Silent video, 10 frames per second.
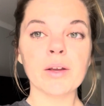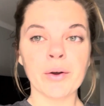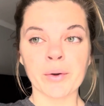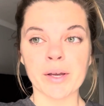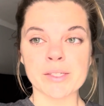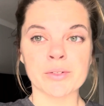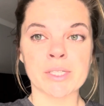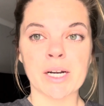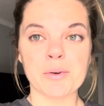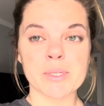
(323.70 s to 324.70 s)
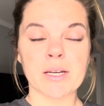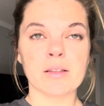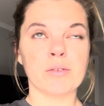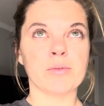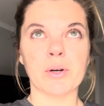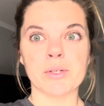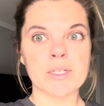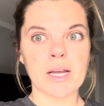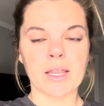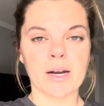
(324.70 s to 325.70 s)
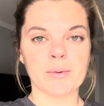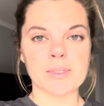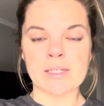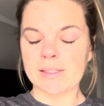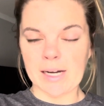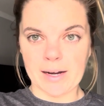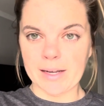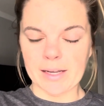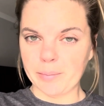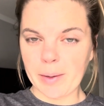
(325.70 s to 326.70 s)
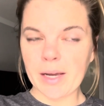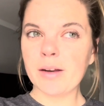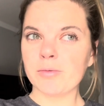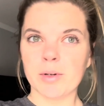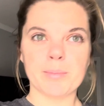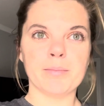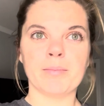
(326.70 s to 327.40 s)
Okay, so today was like the first day that I wasn't dying in pain from